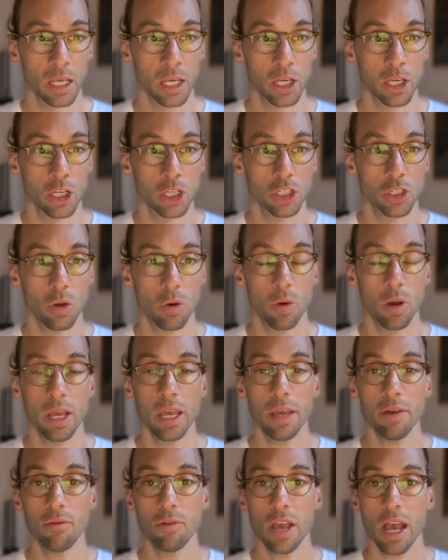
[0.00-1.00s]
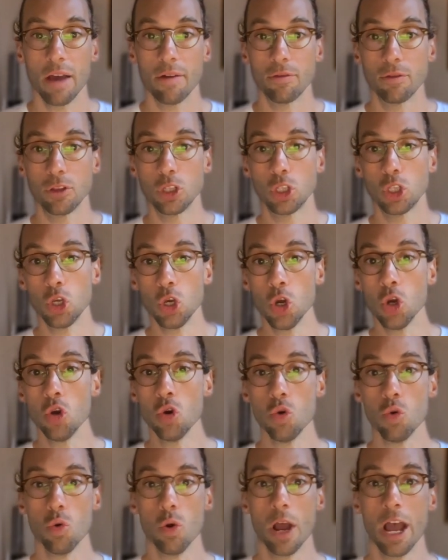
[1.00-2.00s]
So if we have
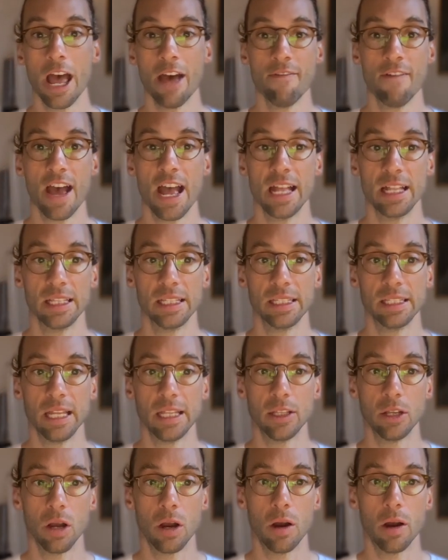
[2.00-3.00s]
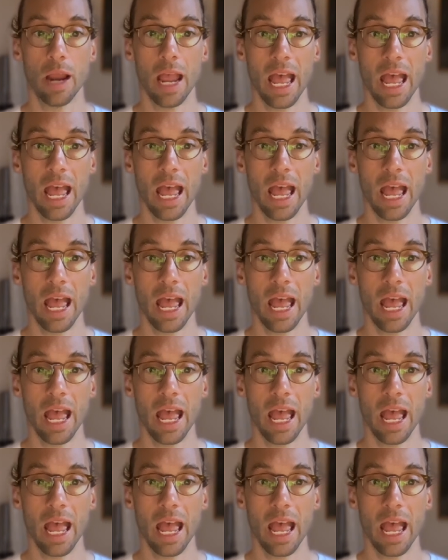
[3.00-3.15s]
two events that are